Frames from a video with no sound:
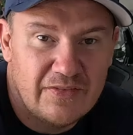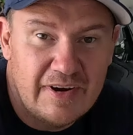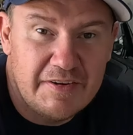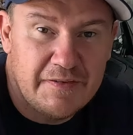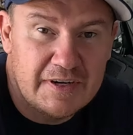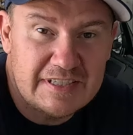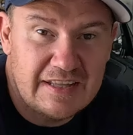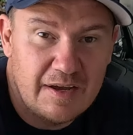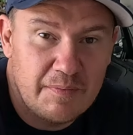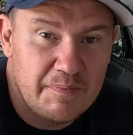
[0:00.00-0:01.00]
Very first
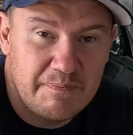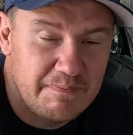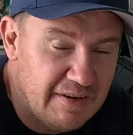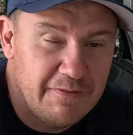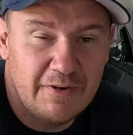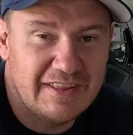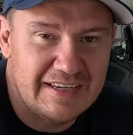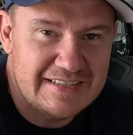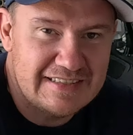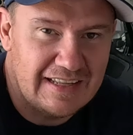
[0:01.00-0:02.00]
thing, before the
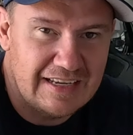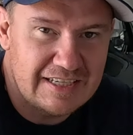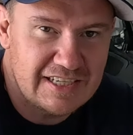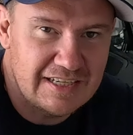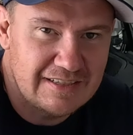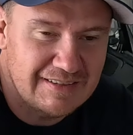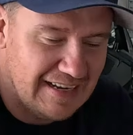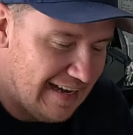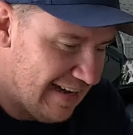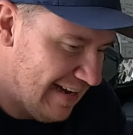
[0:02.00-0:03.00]
installation,
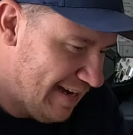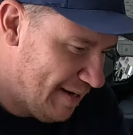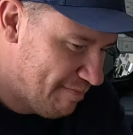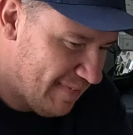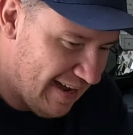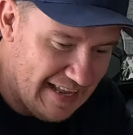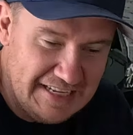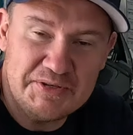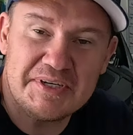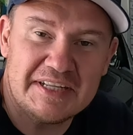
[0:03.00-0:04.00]
I
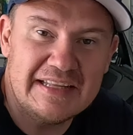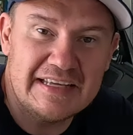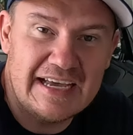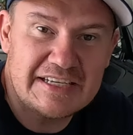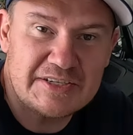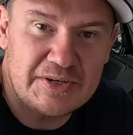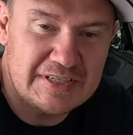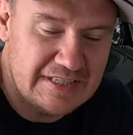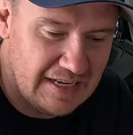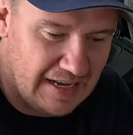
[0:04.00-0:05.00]
need to clean the exhaust.